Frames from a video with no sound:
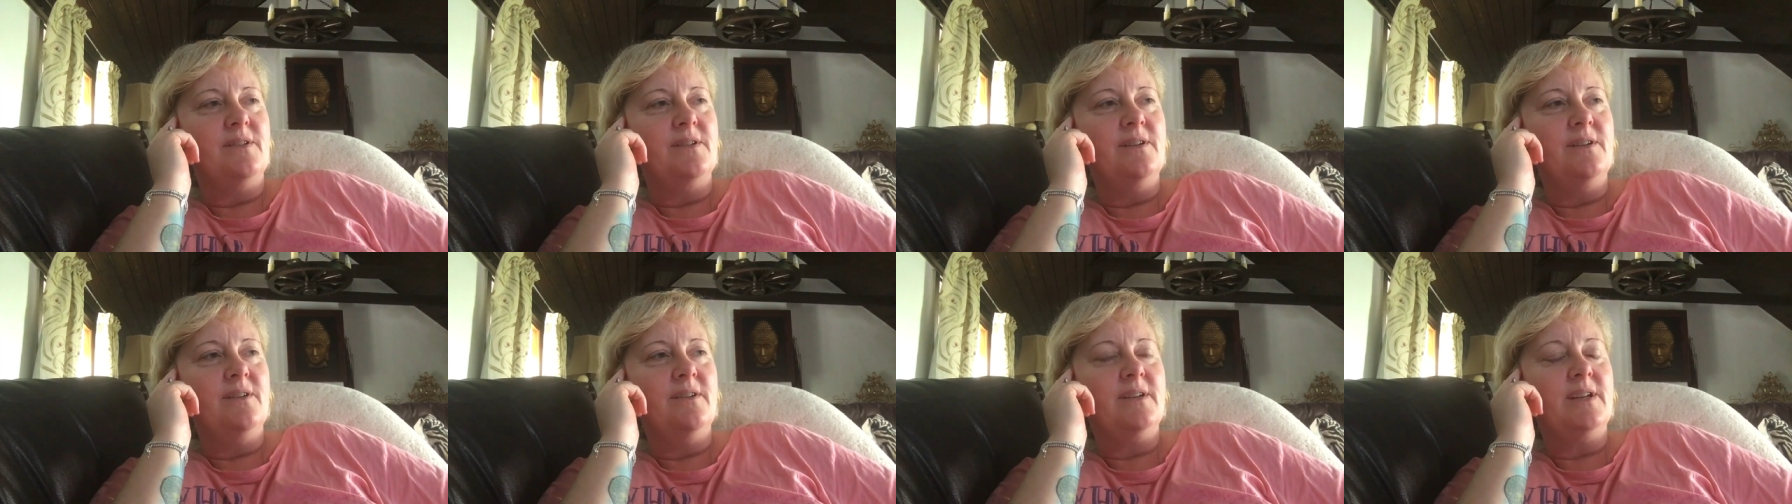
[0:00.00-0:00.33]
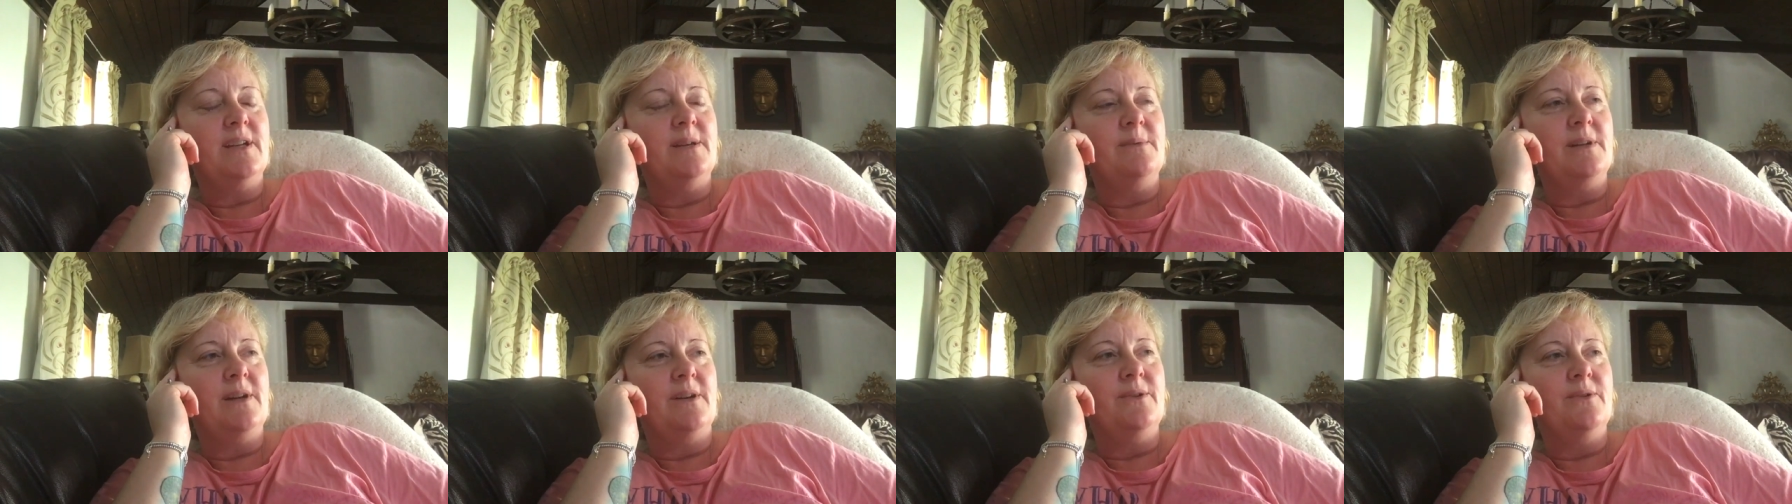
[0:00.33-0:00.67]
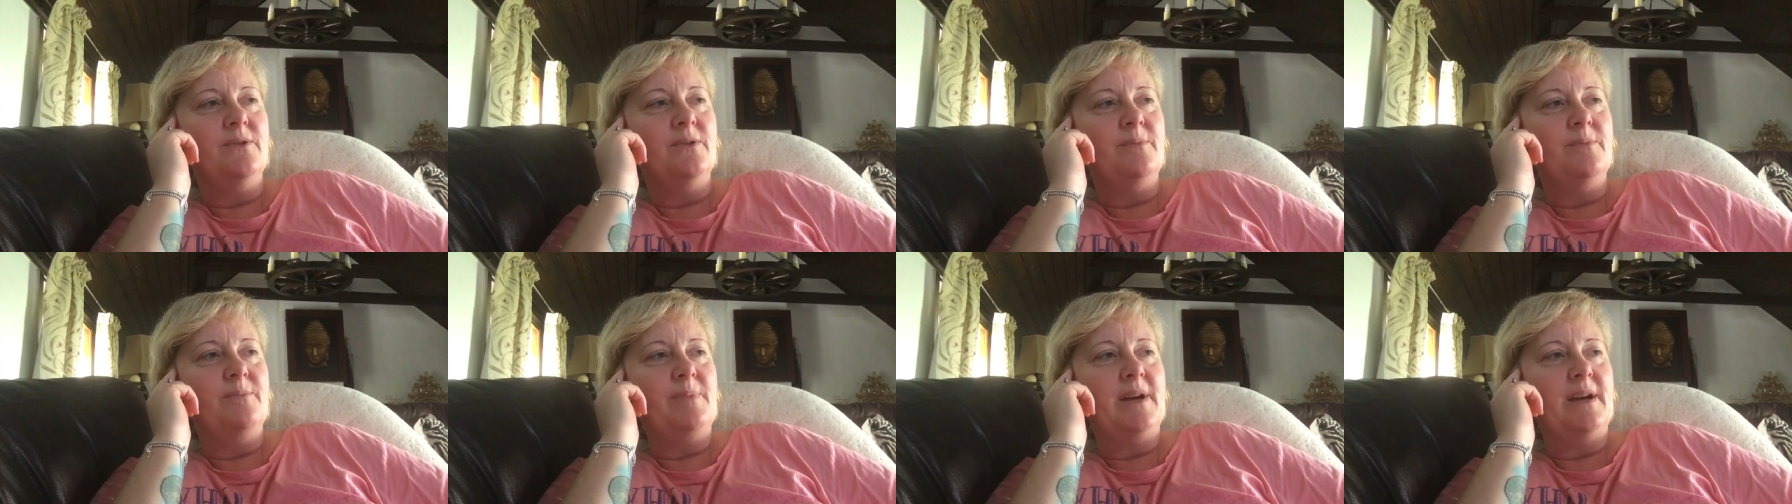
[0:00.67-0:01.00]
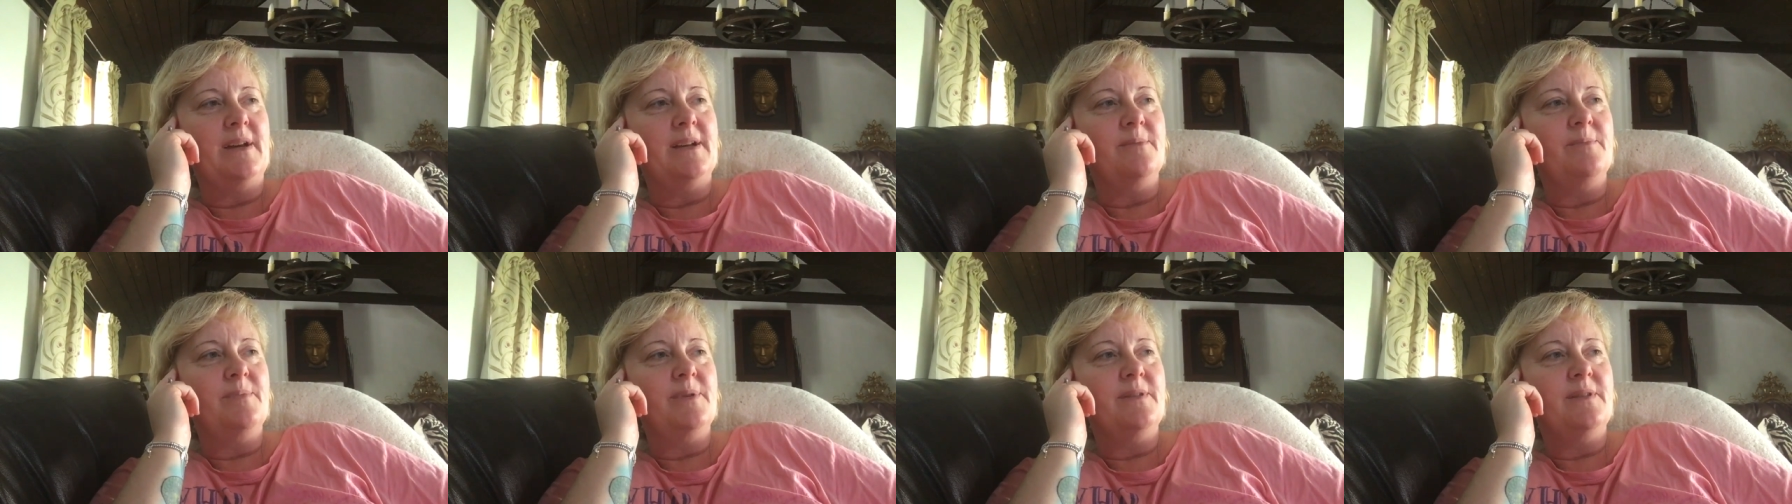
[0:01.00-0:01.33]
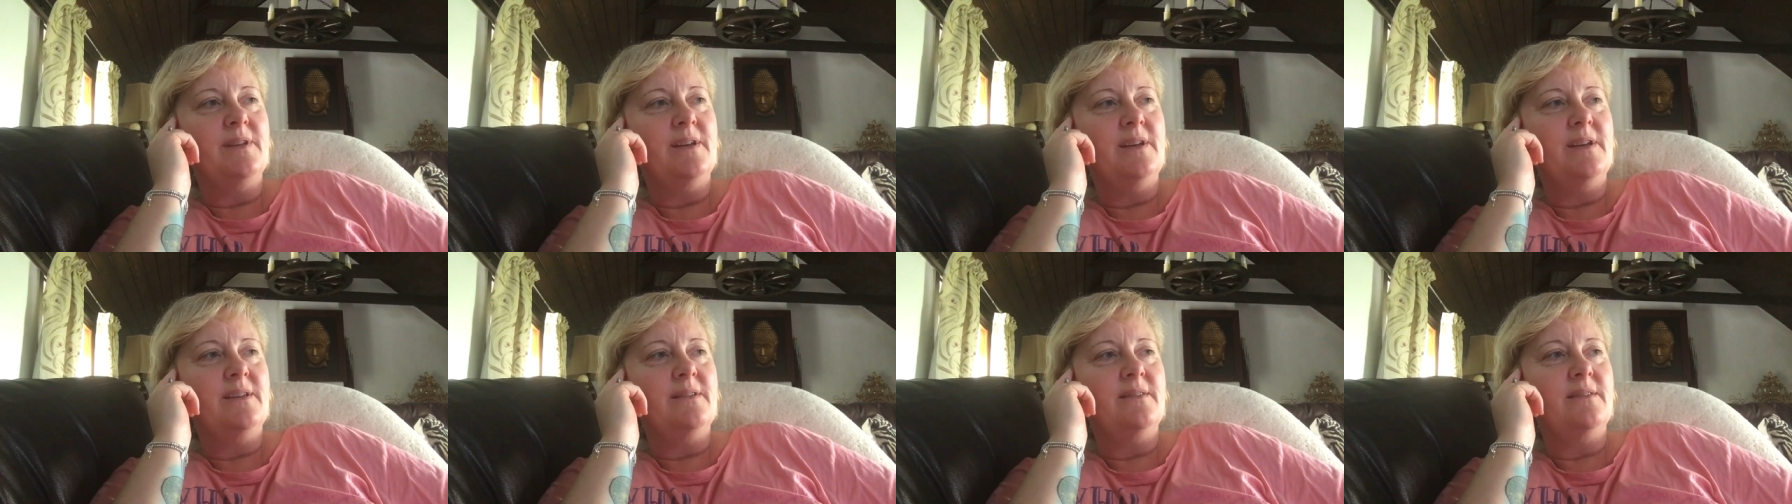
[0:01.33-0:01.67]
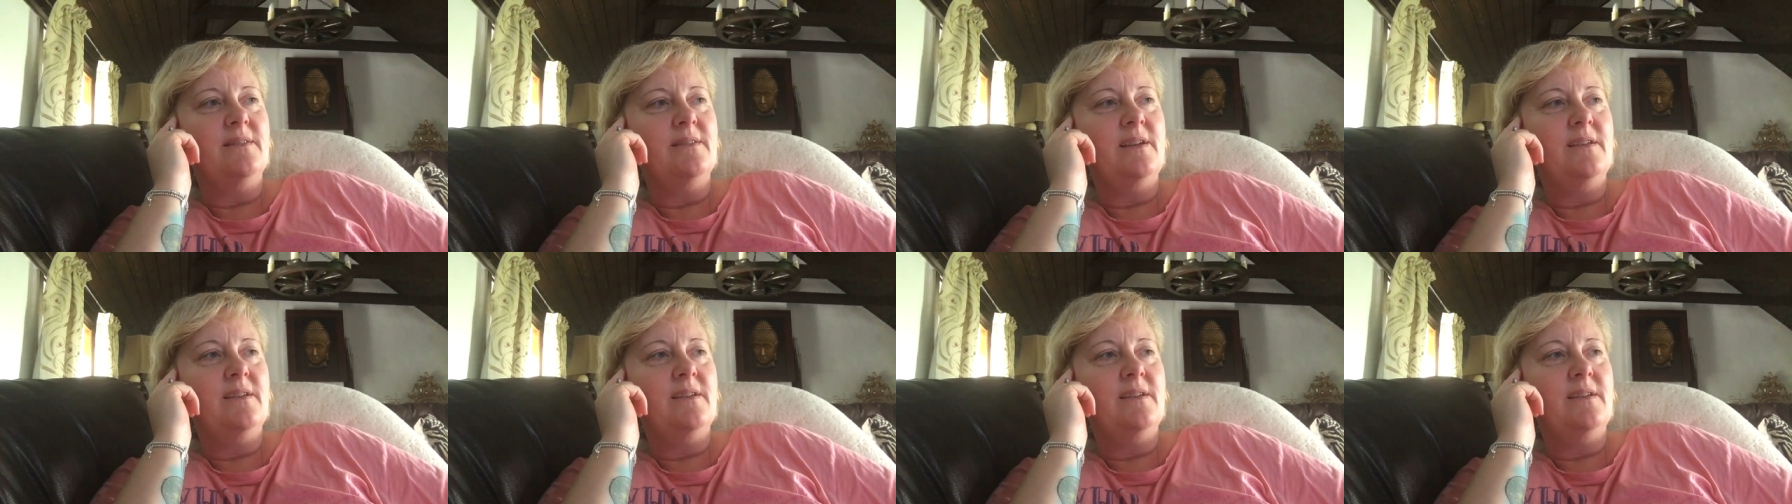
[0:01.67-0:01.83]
I know I keep going on about it, but they're